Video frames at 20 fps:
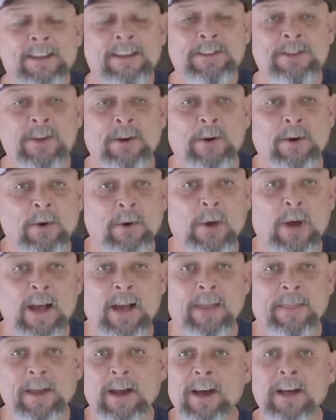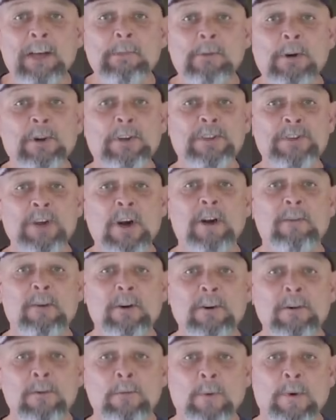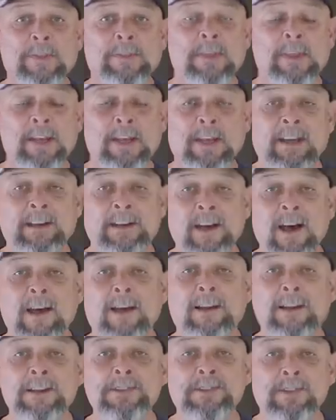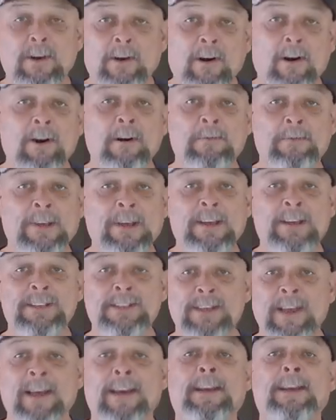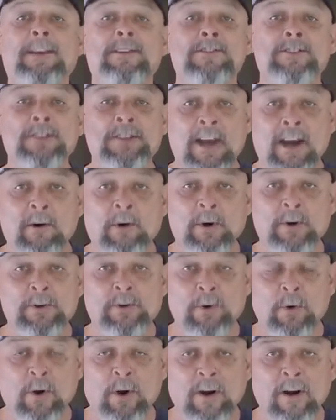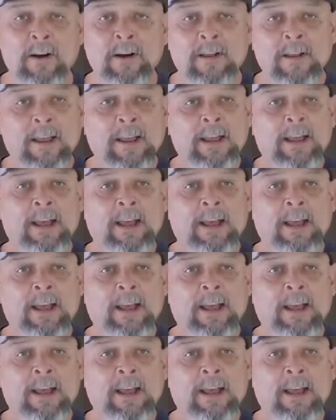So, uh, the honeymoon is over with the Nautilus RV sliding shower door.